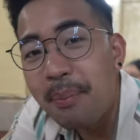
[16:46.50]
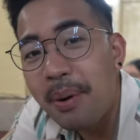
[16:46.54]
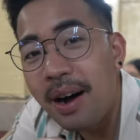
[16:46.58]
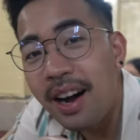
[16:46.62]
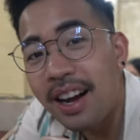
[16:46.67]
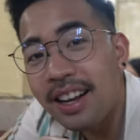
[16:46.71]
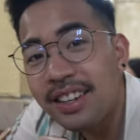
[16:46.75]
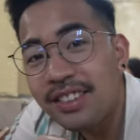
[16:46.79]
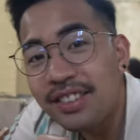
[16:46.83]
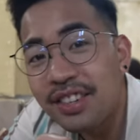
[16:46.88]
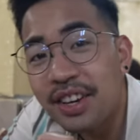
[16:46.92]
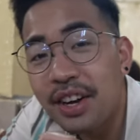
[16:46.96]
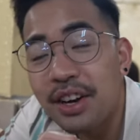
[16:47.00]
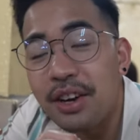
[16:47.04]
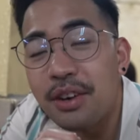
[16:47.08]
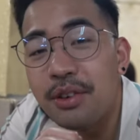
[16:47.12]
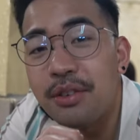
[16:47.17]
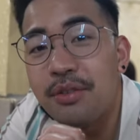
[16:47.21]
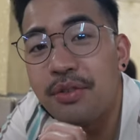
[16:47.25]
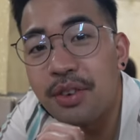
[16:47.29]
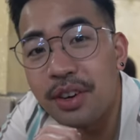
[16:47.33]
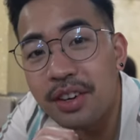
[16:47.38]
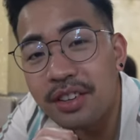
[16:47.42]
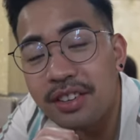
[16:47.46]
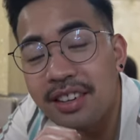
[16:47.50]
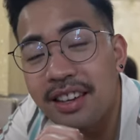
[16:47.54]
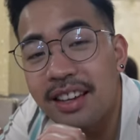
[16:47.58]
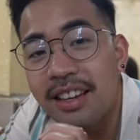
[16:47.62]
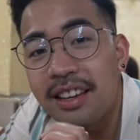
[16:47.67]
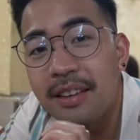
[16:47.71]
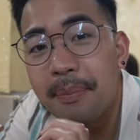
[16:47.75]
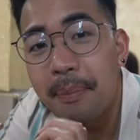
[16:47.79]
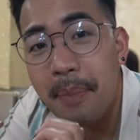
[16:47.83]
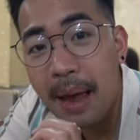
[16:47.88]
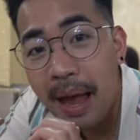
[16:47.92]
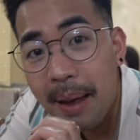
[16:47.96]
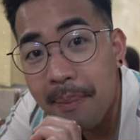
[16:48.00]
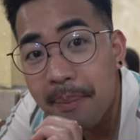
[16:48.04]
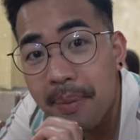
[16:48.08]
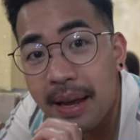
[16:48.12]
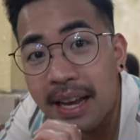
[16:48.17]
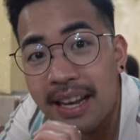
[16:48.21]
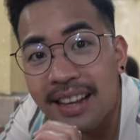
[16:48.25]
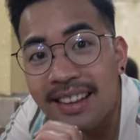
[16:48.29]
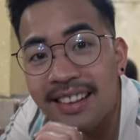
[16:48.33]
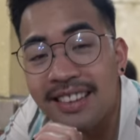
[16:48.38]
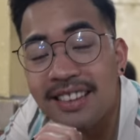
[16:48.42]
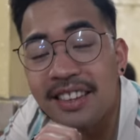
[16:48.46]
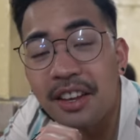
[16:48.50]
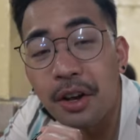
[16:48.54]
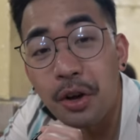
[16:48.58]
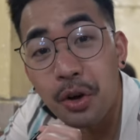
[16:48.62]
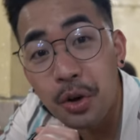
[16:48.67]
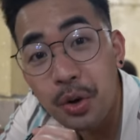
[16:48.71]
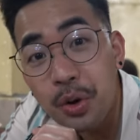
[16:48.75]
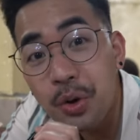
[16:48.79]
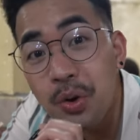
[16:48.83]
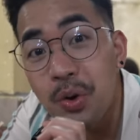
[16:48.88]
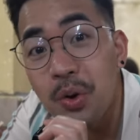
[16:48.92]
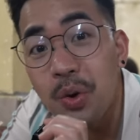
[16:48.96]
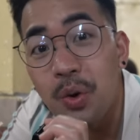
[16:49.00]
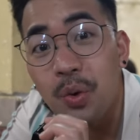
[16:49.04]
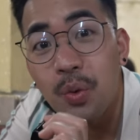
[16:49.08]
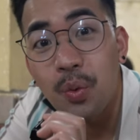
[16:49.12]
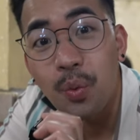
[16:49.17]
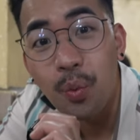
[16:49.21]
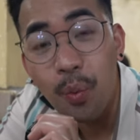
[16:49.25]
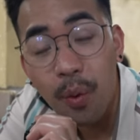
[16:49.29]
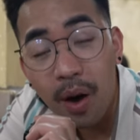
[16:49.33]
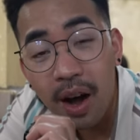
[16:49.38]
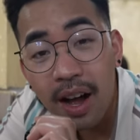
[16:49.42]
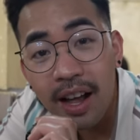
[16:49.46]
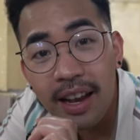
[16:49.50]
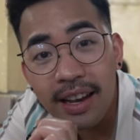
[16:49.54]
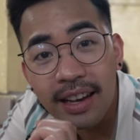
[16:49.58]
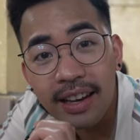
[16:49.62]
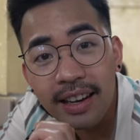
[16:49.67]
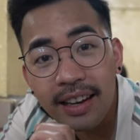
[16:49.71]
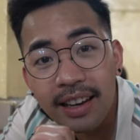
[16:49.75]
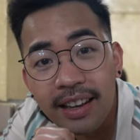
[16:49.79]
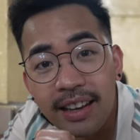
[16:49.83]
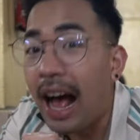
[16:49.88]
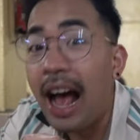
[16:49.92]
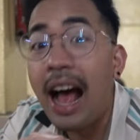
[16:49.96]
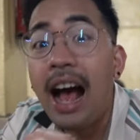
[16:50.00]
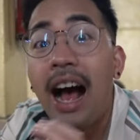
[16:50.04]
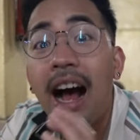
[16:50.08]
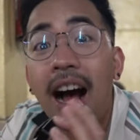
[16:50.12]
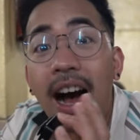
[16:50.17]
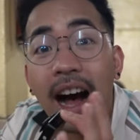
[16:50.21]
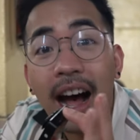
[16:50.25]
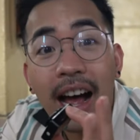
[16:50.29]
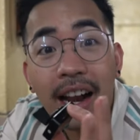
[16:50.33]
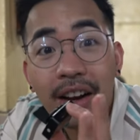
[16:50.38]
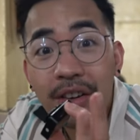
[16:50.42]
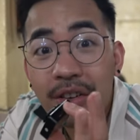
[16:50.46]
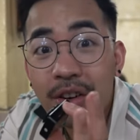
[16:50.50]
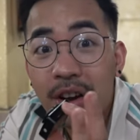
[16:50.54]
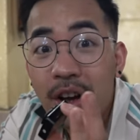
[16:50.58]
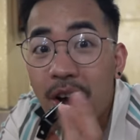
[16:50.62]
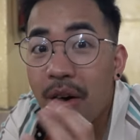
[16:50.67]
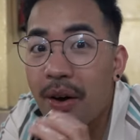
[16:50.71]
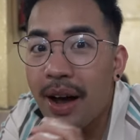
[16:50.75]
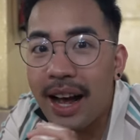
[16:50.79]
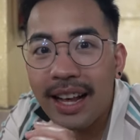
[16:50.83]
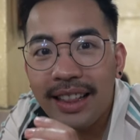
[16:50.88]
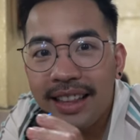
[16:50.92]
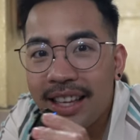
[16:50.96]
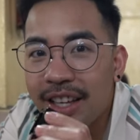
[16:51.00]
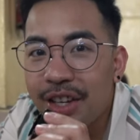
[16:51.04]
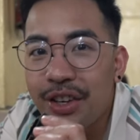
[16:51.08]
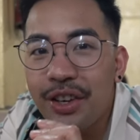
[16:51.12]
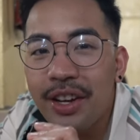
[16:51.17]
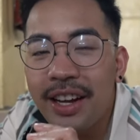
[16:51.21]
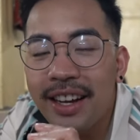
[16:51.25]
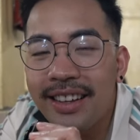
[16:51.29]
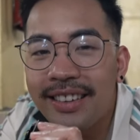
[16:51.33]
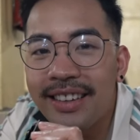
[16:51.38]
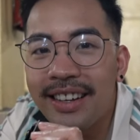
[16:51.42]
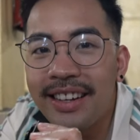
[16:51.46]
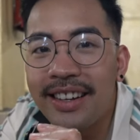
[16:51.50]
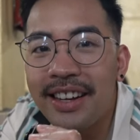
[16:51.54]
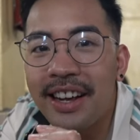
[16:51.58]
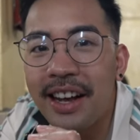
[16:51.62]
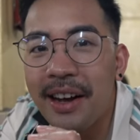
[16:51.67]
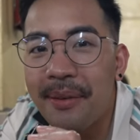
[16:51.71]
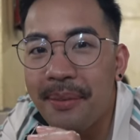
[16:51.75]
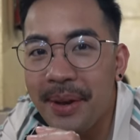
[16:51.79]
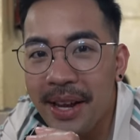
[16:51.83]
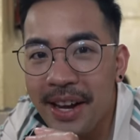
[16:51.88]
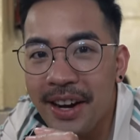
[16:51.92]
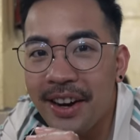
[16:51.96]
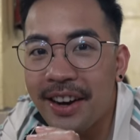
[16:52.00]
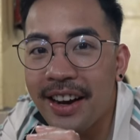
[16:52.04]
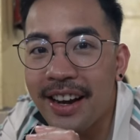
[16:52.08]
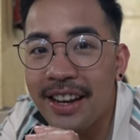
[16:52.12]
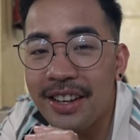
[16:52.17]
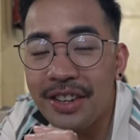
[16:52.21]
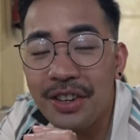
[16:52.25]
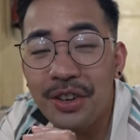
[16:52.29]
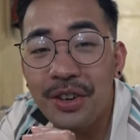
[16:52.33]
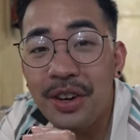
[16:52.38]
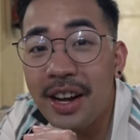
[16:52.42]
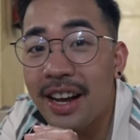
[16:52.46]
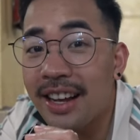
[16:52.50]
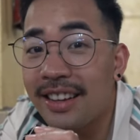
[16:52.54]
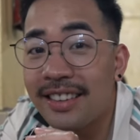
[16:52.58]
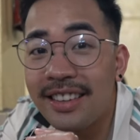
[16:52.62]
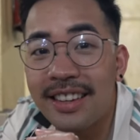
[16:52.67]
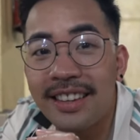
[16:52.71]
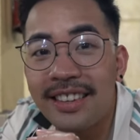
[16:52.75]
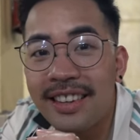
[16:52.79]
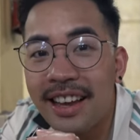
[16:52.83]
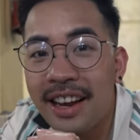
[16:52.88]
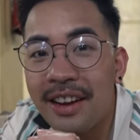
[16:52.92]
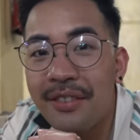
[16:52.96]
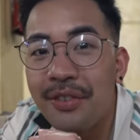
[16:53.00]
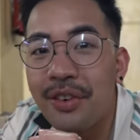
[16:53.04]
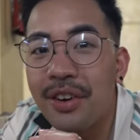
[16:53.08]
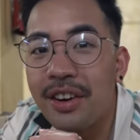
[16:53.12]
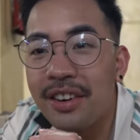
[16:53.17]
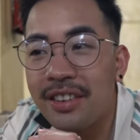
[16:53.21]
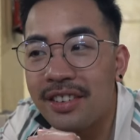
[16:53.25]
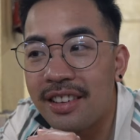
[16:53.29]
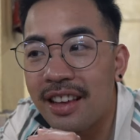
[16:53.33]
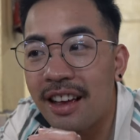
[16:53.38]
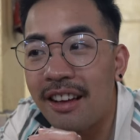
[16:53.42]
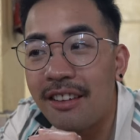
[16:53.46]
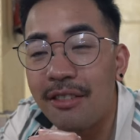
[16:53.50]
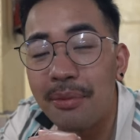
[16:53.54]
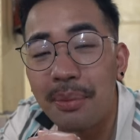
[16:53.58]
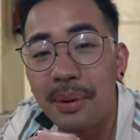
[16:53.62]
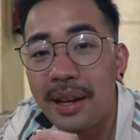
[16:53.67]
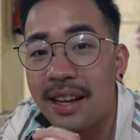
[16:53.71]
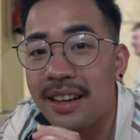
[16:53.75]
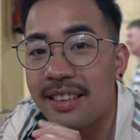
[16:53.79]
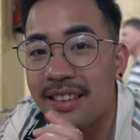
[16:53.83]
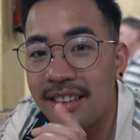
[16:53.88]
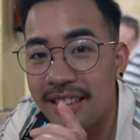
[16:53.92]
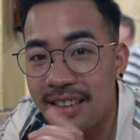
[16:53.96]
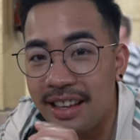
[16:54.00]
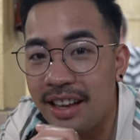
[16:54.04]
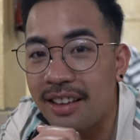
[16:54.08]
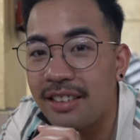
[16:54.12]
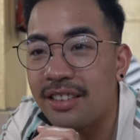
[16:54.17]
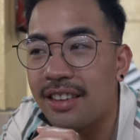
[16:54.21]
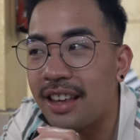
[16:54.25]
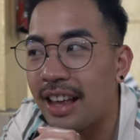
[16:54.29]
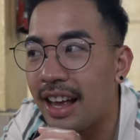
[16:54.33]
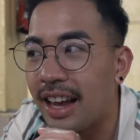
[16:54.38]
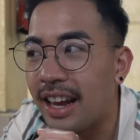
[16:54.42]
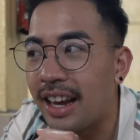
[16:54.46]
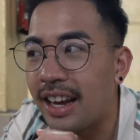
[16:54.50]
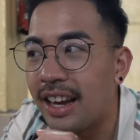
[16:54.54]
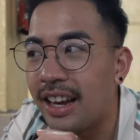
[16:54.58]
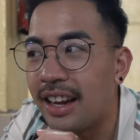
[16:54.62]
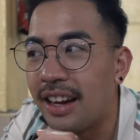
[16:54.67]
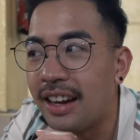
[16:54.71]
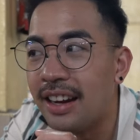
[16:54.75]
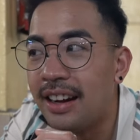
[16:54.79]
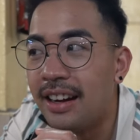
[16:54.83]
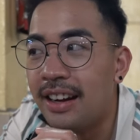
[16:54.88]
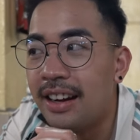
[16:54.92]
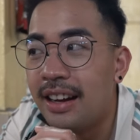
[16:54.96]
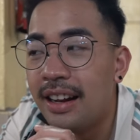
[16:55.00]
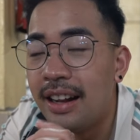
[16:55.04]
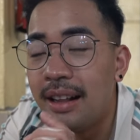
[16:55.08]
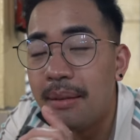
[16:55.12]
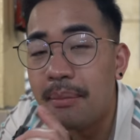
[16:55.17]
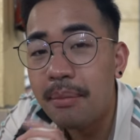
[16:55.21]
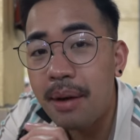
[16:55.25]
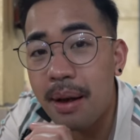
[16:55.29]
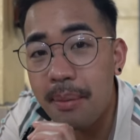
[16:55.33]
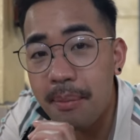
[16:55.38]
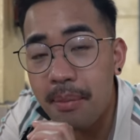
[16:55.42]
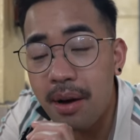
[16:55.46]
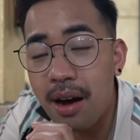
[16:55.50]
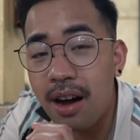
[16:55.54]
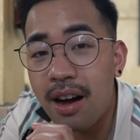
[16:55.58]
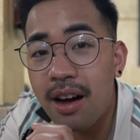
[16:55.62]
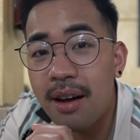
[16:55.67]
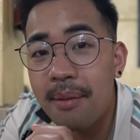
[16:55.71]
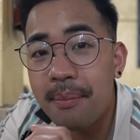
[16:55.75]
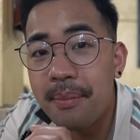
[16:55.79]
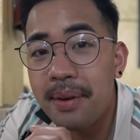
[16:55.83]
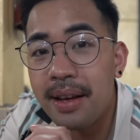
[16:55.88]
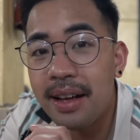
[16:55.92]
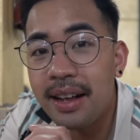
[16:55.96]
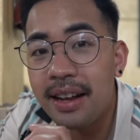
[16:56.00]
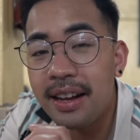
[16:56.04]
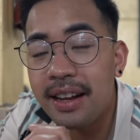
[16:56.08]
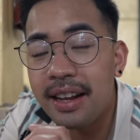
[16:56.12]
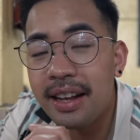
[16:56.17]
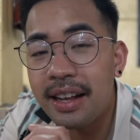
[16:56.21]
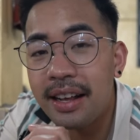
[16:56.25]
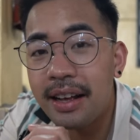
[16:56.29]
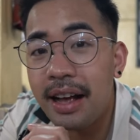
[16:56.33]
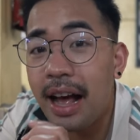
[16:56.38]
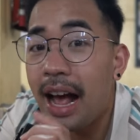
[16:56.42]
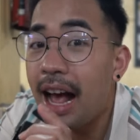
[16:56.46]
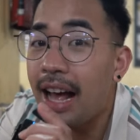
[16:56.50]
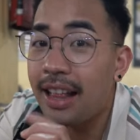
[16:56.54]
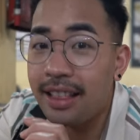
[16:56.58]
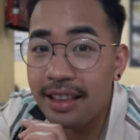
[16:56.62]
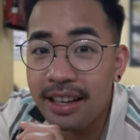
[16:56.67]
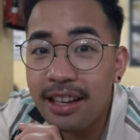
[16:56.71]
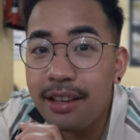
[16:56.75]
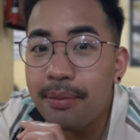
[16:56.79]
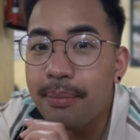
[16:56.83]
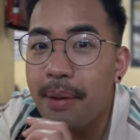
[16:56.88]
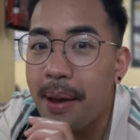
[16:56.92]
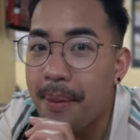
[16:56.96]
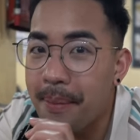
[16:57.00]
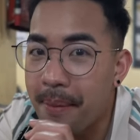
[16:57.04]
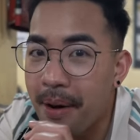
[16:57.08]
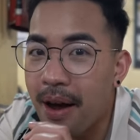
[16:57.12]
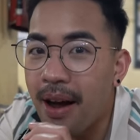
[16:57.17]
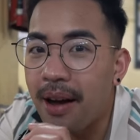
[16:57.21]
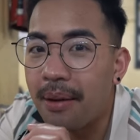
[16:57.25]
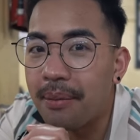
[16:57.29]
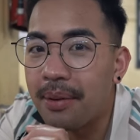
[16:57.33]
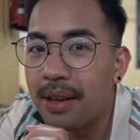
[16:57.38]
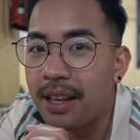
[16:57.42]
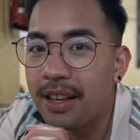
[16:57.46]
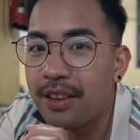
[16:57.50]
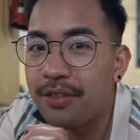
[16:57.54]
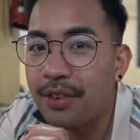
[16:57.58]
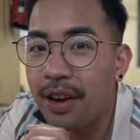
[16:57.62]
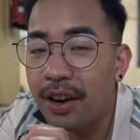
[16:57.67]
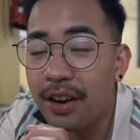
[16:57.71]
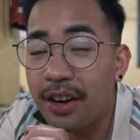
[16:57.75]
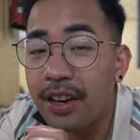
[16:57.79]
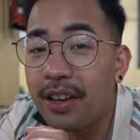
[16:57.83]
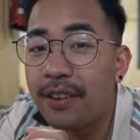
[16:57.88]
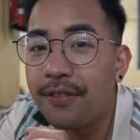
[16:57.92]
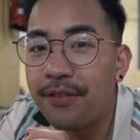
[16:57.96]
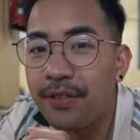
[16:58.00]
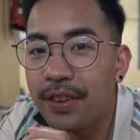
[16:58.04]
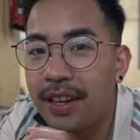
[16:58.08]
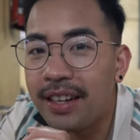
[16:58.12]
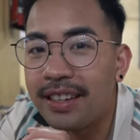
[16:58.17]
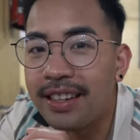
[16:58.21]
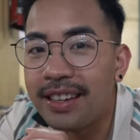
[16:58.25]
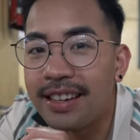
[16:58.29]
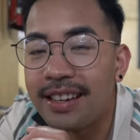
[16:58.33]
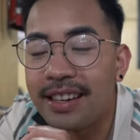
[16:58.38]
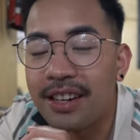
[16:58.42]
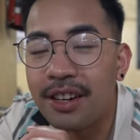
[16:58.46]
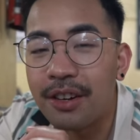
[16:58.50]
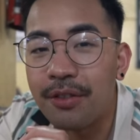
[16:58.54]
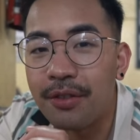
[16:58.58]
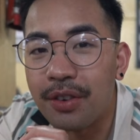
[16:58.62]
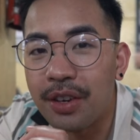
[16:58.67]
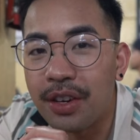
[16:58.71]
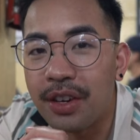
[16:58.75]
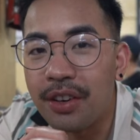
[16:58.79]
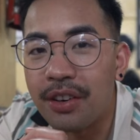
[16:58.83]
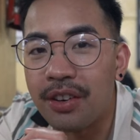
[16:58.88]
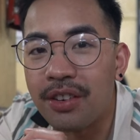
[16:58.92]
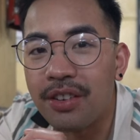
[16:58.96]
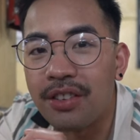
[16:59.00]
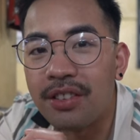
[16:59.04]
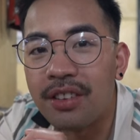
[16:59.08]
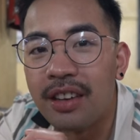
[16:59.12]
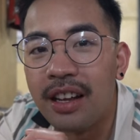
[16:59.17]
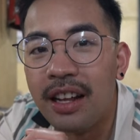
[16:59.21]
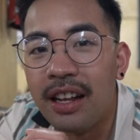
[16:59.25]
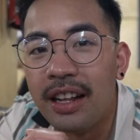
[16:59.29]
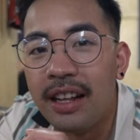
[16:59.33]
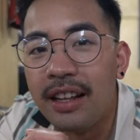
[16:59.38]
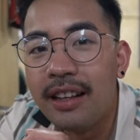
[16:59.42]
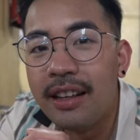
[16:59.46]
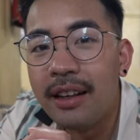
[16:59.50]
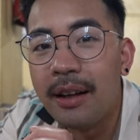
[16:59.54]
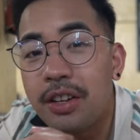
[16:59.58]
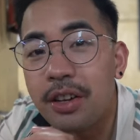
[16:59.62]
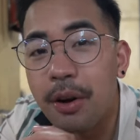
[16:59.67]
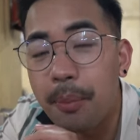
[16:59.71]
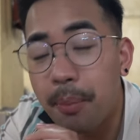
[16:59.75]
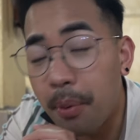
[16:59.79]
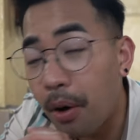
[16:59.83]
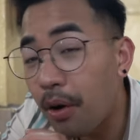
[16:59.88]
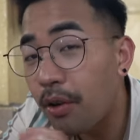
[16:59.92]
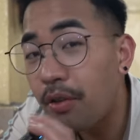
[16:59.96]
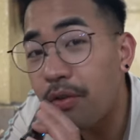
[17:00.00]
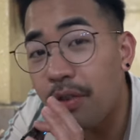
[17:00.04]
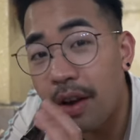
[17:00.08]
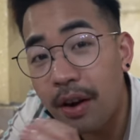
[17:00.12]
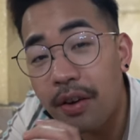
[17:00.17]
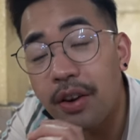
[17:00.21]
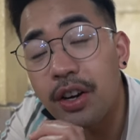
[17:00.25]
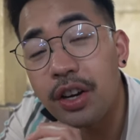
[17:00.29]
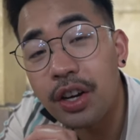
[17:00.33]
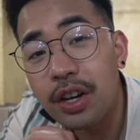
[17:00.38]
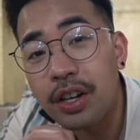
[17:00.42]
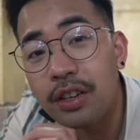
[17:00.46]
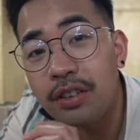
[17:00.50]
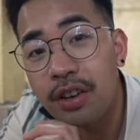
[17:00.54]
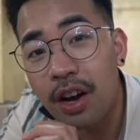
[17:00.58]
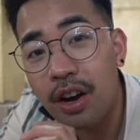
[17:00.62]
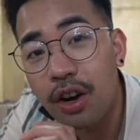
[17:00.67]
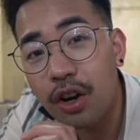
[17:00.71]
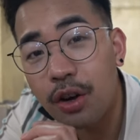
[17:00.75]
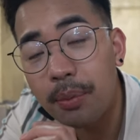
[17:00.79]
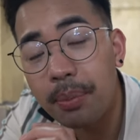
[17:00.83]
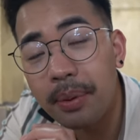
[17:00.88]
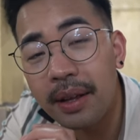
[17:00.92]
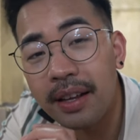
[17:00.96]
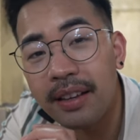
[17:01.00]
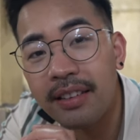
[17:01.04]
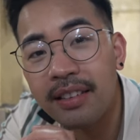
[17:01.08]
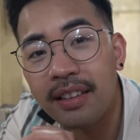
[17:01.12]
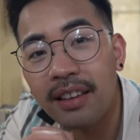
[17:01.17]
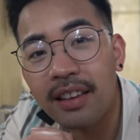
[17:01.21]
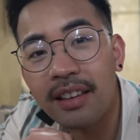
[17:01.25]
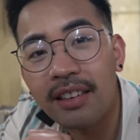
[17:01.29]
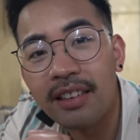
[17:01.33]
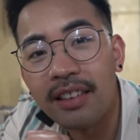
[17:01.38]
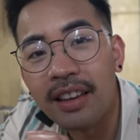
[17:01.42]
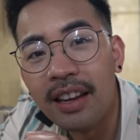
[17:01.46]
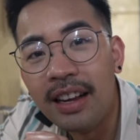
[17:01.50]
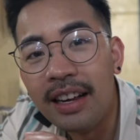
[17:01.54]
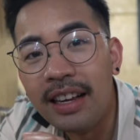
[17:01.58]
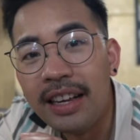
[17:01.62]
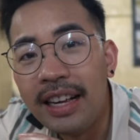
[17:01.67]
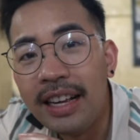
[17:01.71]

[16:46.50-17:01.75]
Panchos versus Pepe's. Who won? I don't know. I think you guys need to come here and you guys decide for yourselves because it sounds like my mom, at least my mom, is very conflicted in her views. They're both very good taco places. You